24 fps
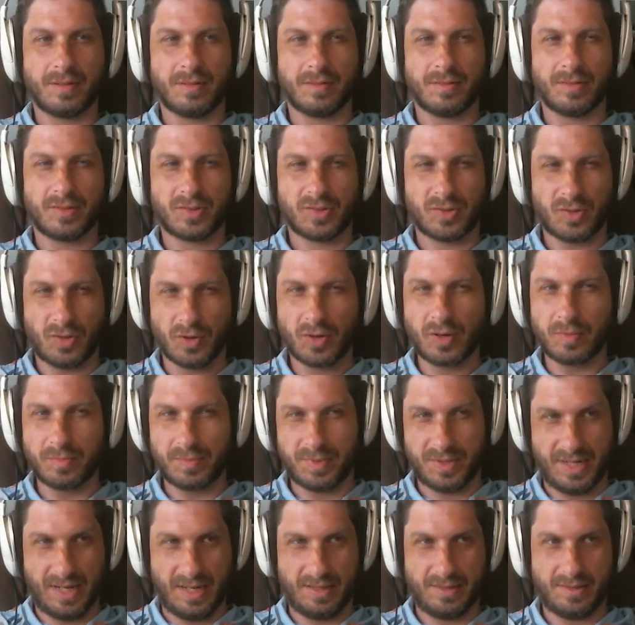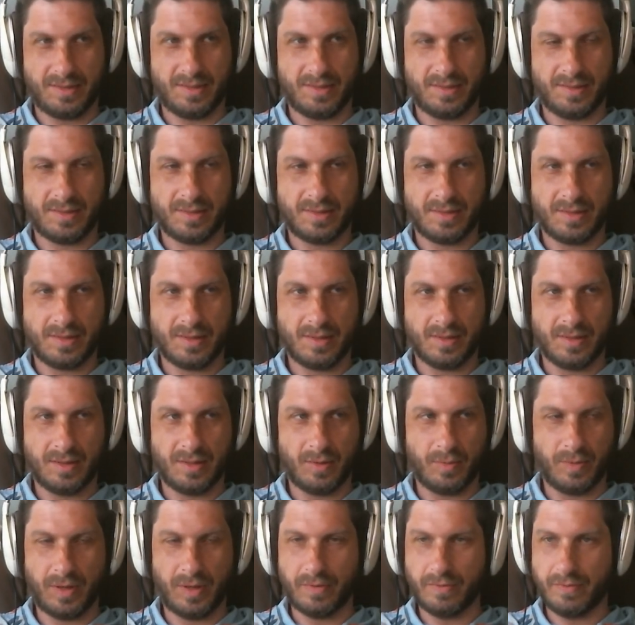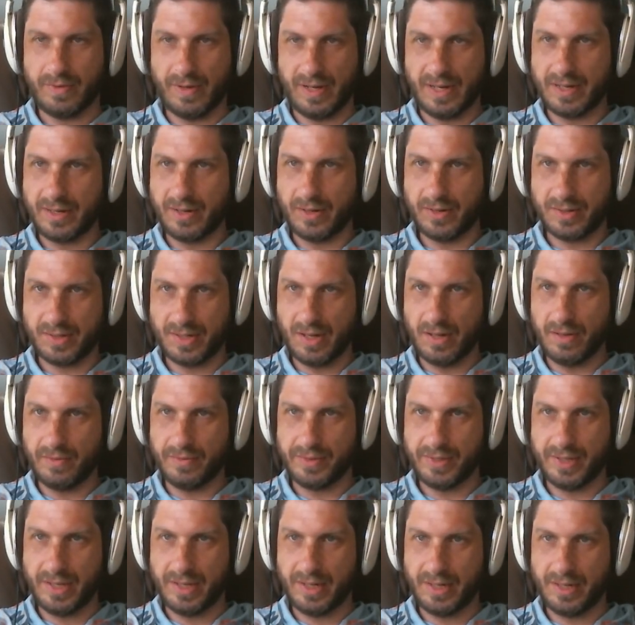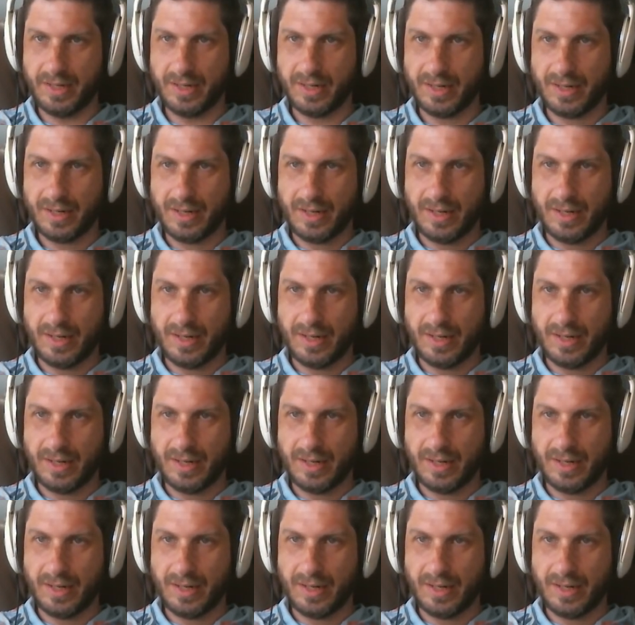circumstances that we can find ourselves in,